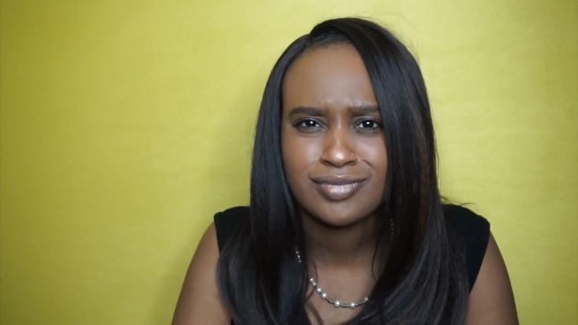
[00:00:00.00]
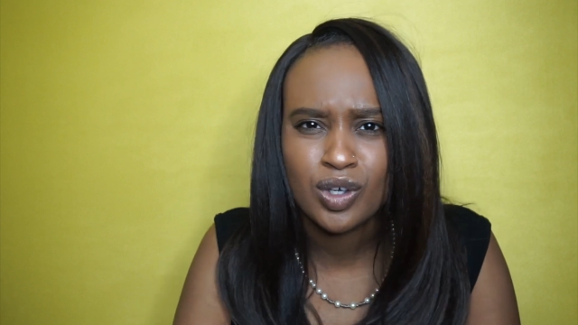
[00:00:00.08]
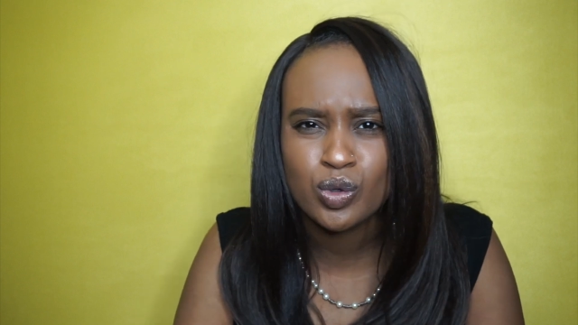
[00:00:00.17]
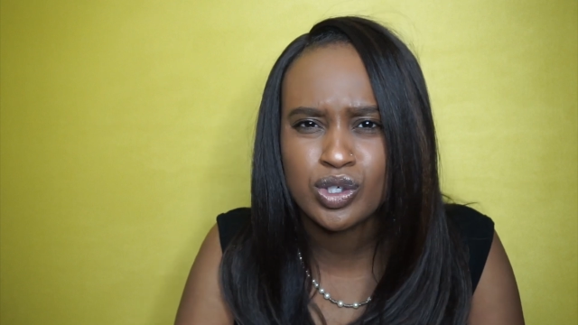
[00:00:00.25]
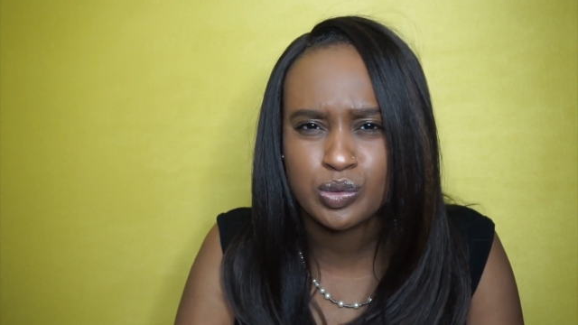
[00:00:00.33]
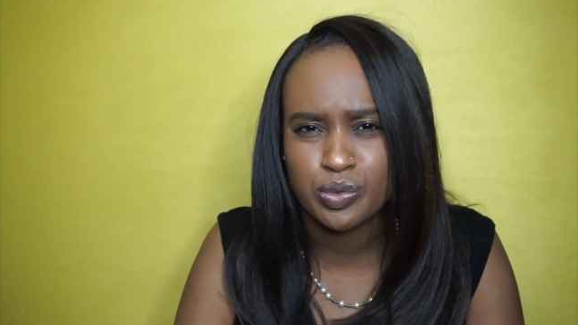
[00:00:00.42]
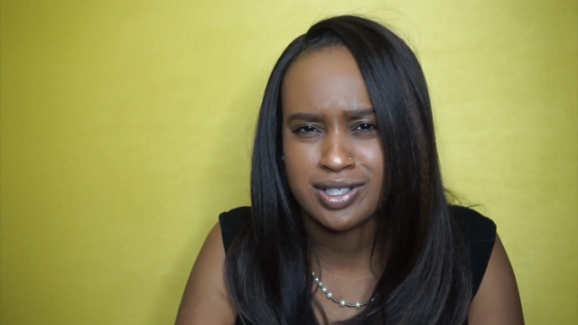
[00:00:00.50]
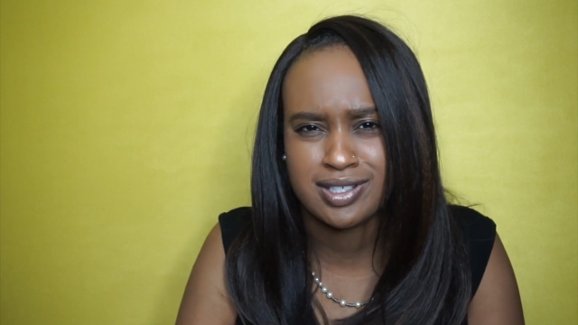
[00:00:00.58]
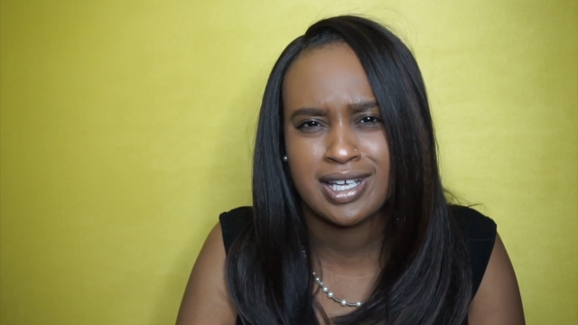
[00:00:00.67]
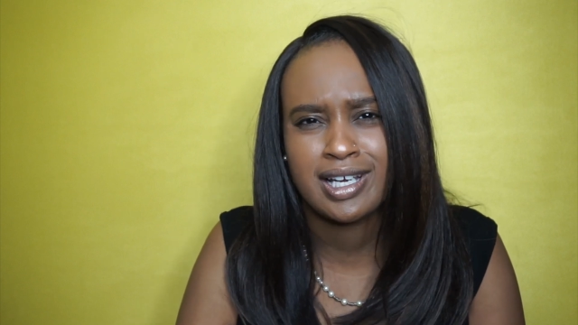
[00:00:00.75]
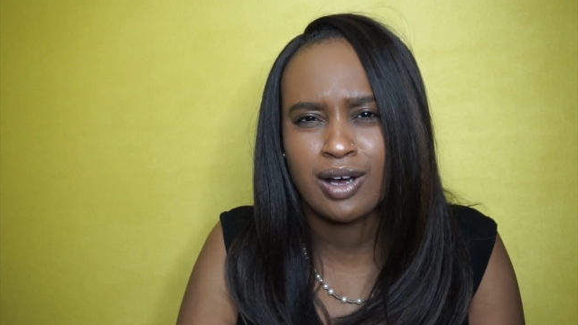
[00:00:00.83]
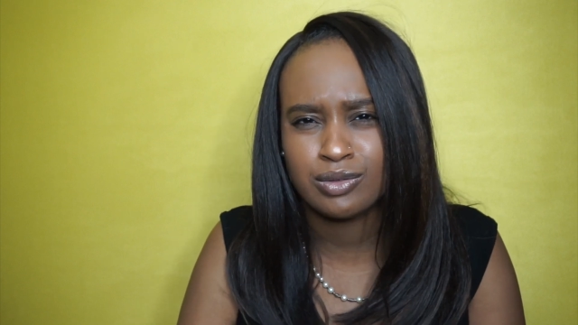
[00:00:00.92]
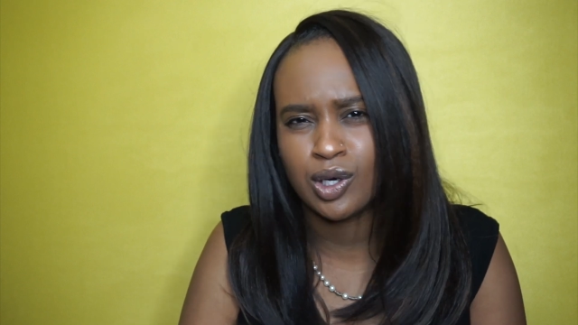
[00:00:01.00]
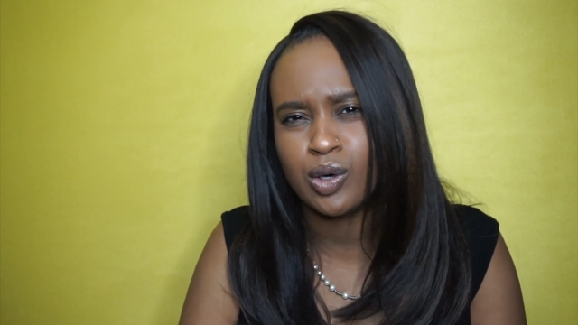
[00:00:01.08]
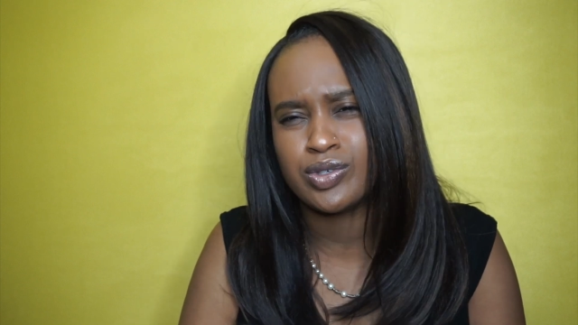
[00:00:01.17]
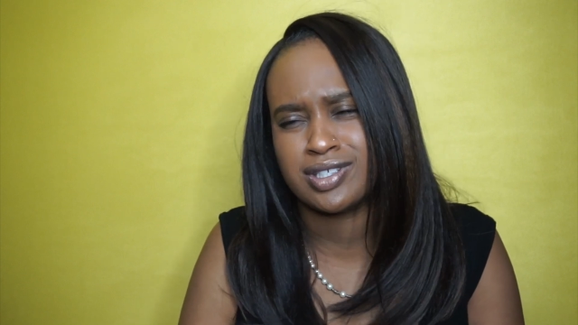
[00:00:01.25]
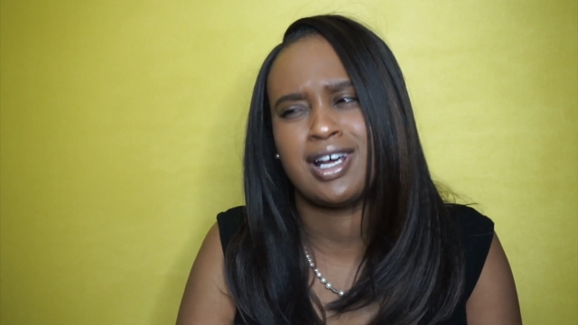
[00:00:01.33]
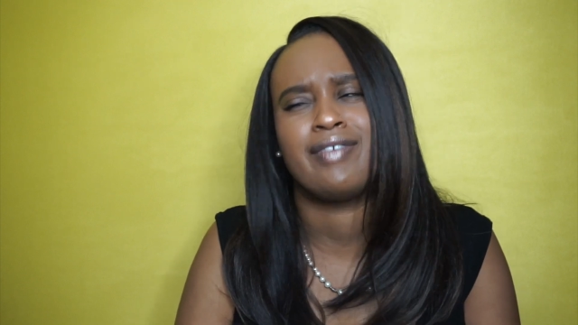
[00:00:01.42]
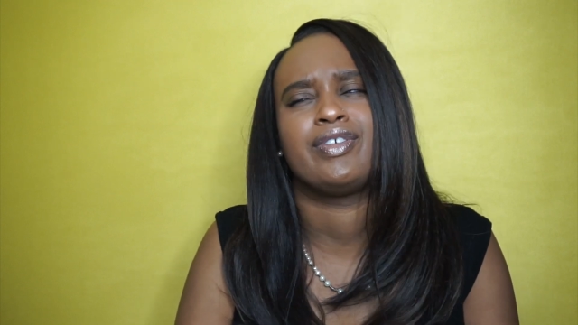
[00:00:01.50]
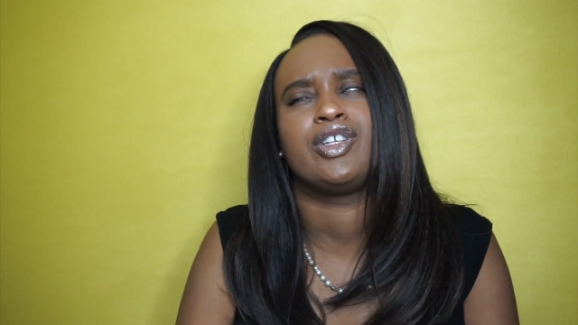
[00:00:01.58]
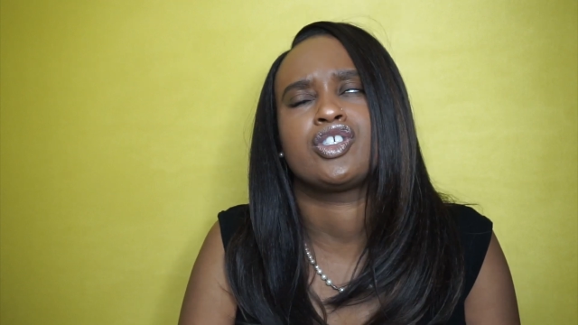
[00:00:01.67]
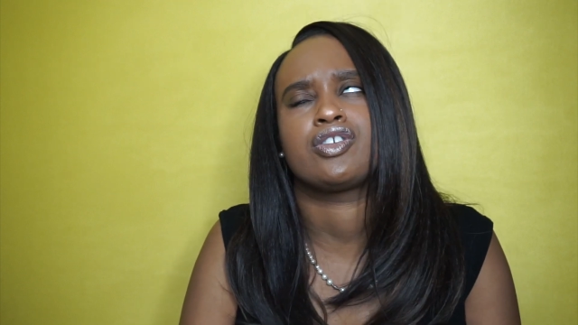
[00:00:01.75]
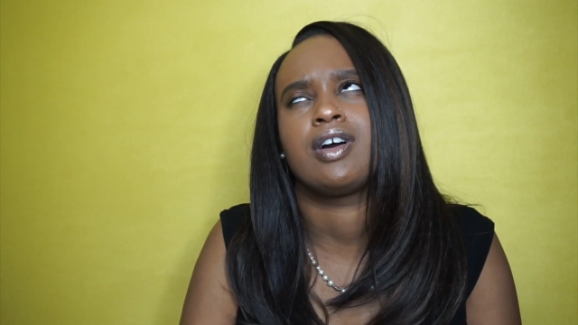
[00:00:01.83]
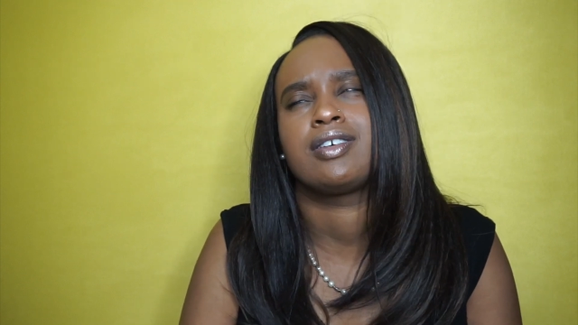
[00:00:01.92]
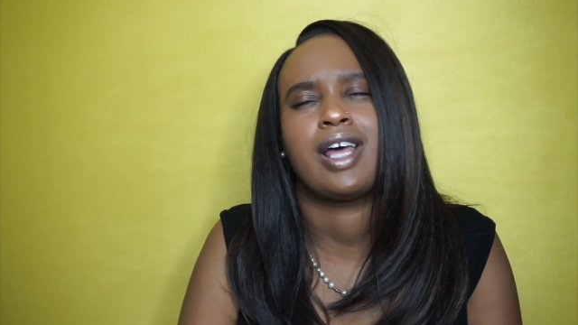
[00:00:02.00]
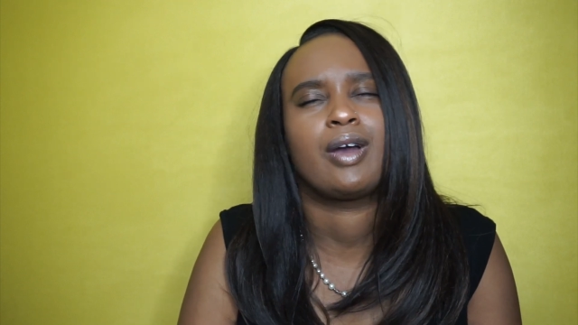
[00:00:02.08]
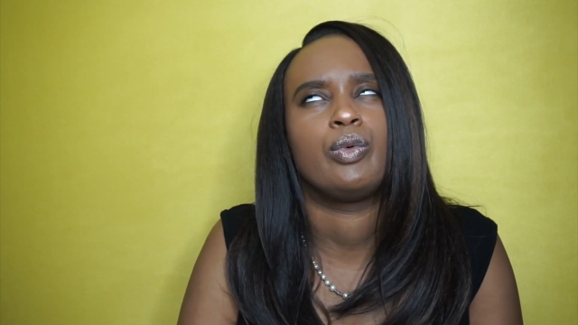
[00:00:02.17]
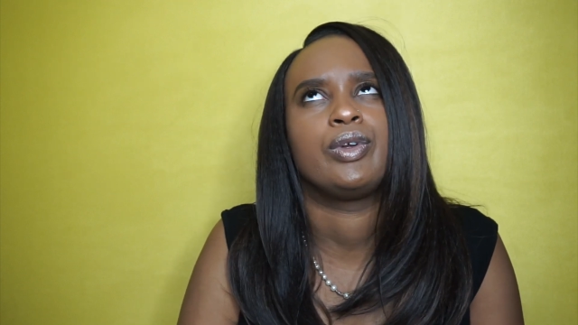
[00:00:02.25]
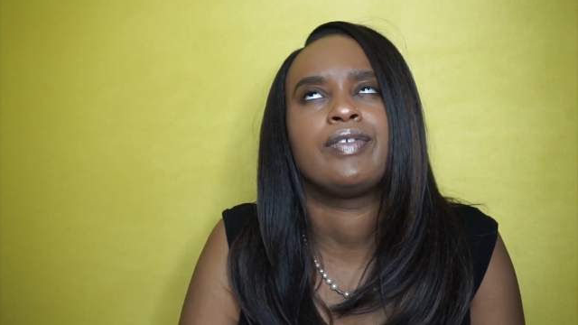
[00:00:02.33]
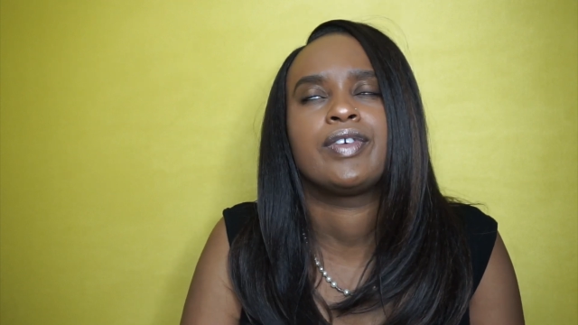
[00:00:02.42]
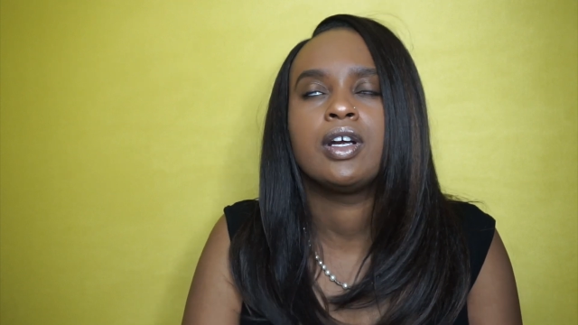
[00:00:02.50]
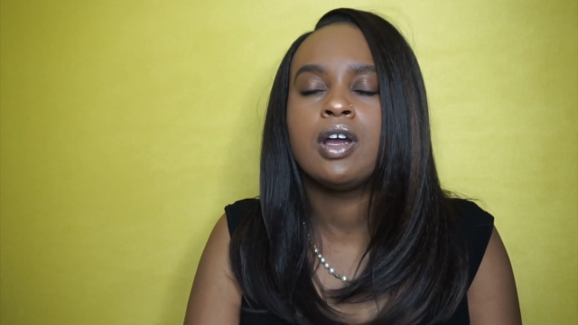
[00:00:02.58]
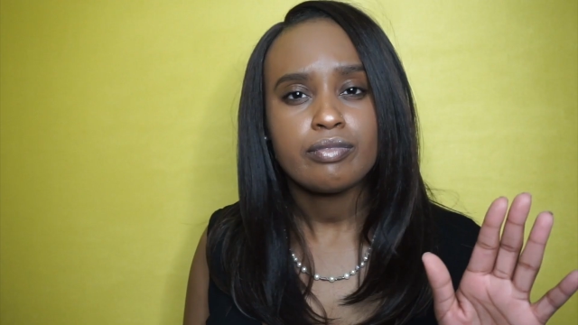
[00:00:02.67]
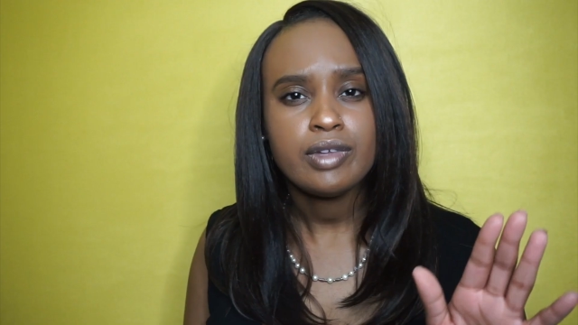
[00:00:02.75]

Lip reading: who just wants to take out loans and not finish strong? Like whatever.